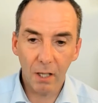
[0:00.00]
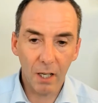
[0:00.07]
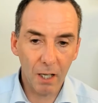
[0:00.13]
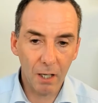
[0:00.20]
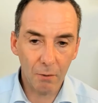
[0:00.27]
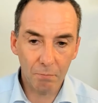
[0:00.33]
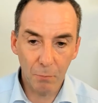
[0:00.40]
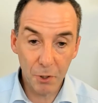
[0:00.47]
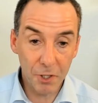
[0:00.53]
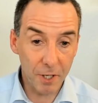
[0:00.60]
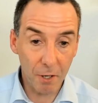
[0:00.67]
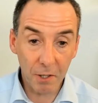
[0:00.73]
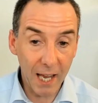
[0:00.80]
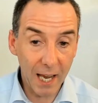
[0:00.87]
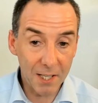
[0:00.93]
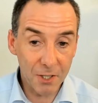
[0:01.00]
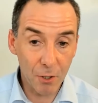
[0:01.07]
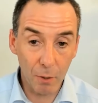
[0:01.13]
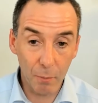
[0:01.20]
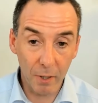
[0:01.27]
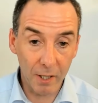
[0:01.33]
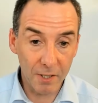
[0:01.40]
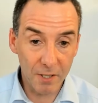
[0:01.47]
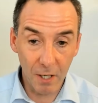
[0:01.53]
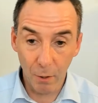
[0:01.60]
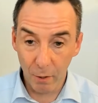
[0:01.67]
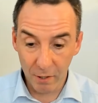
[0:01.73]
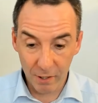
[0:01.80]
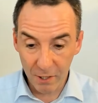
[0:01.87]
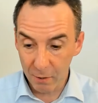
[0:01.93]
most of their gas turbines now are
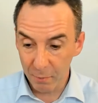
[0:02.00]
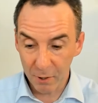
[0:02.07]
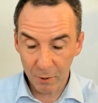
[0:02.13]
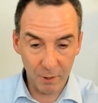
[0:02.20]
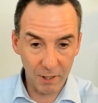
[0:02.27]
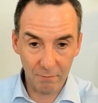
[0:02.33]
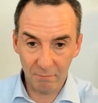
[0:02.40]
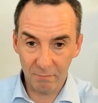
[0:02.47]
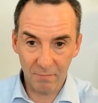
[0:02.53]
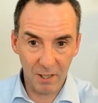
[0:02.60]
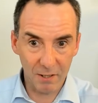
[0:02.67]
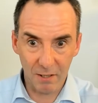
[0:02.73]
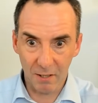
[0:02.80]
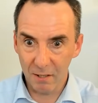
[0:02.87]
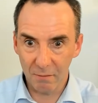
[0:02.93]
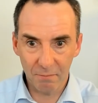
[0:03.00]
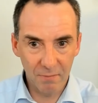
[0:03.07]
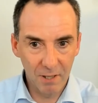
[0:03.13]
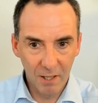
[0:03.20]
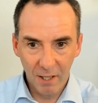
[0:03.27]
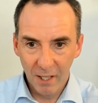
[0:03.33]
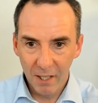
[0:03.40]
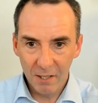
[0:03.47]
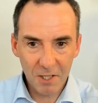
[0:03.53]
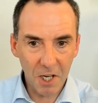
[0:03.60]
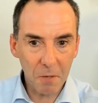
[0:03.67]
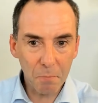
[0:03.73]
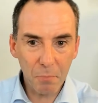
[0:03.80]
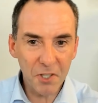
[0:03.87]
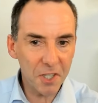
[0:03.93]
either between, I don't know,
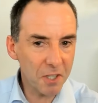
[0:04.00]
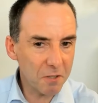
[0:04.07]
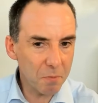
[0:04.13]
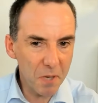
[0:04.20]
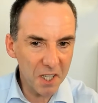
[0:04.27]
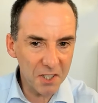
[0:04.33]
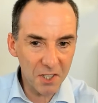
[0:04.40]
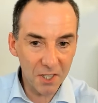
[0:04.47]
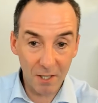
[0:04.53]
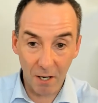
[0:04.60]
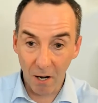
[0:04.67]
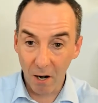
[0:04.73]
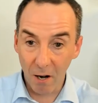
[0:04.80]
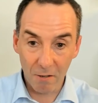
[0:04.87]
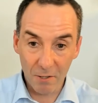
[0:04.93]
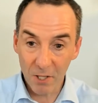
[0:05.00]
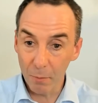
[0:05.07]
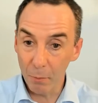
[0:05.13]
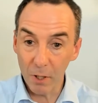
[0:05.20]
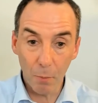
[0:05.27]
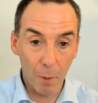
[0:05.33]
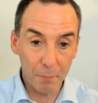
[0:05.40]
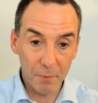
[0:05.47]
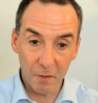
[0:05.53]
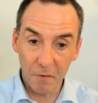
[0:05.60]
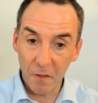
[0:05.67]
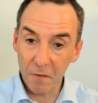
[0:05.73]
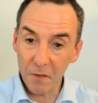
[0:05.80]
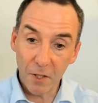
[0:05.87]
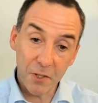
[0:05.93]
10% mix, or some of them up to
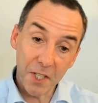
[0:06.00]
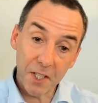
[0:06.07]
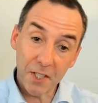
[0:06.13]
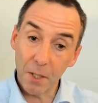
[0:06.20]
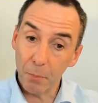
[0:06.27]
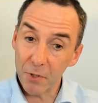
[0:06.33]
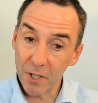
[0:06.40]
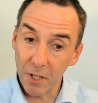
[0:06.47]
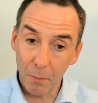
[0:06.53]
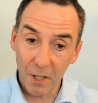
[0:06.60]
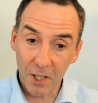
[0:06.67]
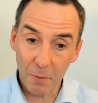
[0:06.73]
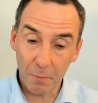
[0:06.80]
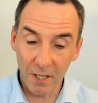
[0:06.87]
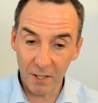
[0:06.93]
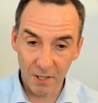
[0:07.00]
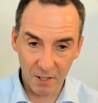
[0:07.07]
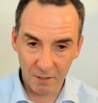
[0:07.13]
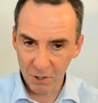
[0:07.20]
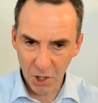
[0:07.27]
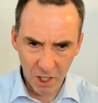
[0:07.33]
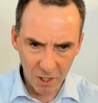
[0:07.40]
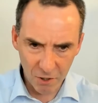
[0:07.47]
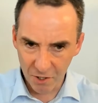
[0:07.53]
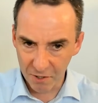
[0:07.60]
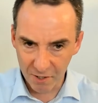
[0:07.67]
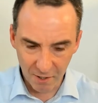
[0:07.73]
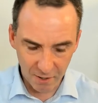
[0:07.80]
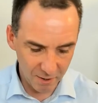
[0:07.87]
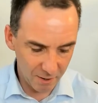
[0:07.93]
50 or 60% mix, because it changes
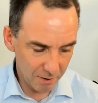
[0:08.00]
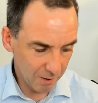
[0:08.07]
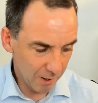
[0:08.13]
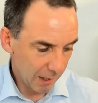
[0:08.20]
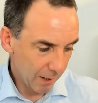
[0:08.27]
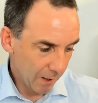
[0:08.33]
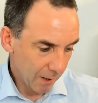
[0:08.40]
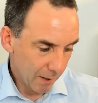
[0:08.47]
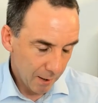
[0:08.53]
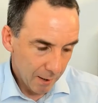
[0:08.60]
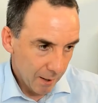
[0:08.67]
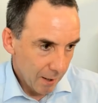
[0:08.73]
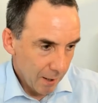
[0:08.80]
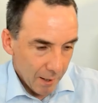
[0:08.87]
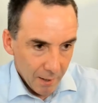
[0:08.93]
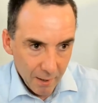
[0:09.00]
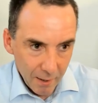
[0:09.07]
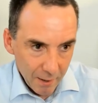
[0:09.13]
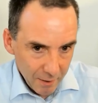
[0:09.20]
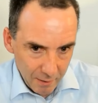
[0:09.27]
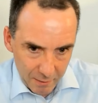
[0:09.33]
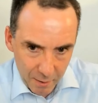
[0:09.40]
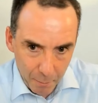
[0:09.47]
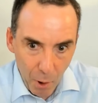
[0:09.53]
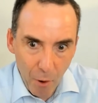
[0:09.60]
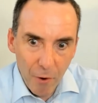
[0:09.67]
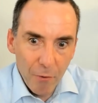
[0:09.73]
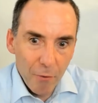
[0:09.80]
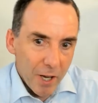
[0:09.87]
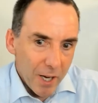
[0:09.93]
the burn
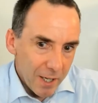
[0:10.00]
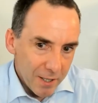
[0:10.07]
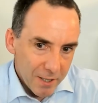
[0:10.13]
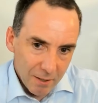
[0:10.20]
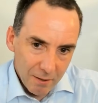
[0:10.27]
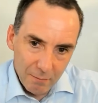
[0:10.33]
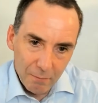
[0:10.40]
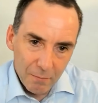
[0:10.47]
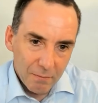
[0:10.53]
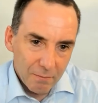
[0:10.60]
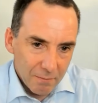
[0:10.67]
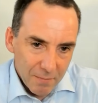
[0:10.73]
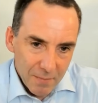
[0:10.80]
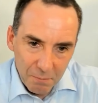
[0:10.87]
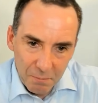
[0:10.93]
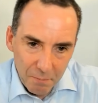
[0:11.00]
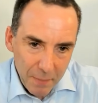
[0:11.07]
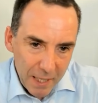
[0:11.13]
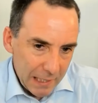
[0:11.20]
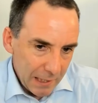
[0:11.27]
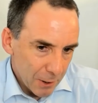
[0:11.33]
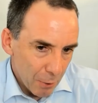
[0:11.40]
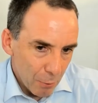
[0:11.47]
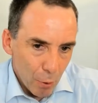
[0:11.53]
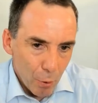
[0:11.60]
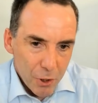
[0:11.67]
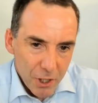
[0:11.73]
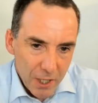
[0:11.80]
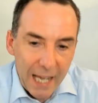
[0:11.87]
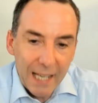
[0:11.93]
rate and metal
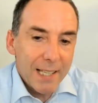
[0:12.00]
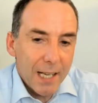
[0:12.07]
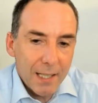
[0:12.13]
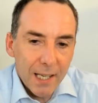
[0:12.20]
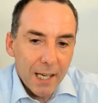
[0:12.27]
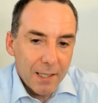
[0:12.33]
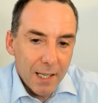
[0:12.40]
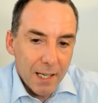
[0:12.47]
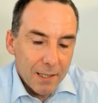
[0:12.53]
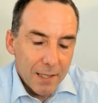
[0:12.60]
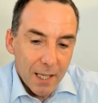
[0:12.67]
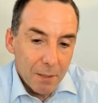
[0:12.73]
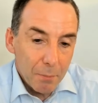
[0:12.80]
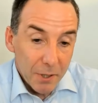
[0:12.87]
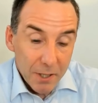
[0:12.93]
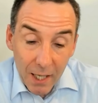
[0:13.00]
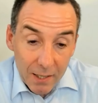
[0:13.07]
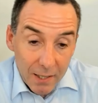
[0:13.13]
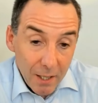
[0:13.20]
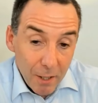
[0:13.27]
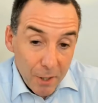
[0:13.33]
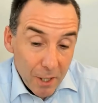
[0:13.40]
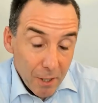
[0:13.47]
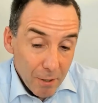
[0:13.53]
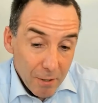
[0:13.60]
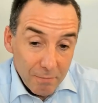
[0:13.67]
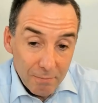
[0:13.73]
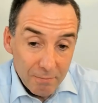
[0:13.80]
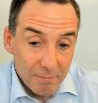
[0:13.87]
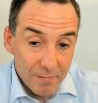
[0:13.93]
corrosion and. But yeah, they're
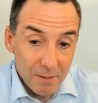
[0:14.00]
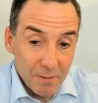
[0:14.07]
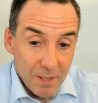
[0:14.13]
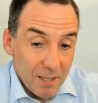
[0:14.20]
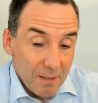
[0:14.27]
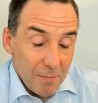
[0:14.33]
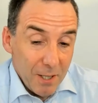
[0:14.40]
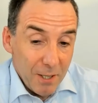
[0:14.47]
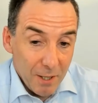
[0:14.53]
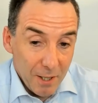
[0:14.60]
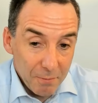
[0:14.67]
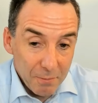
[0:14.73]
you know,